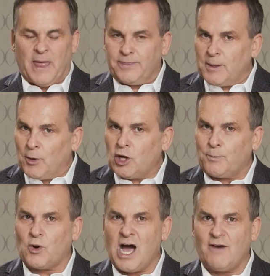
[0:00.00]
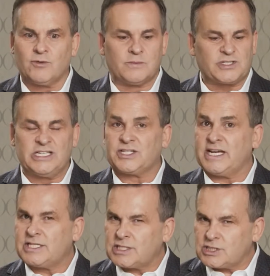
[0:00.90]
that the book of Proverbs is
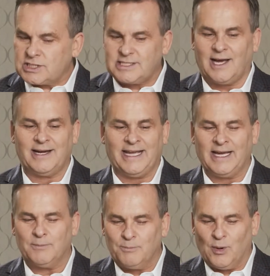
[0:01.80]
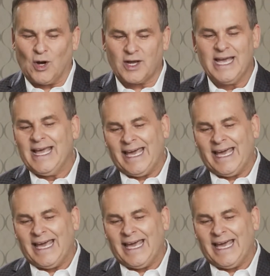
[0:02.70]
a stunning book.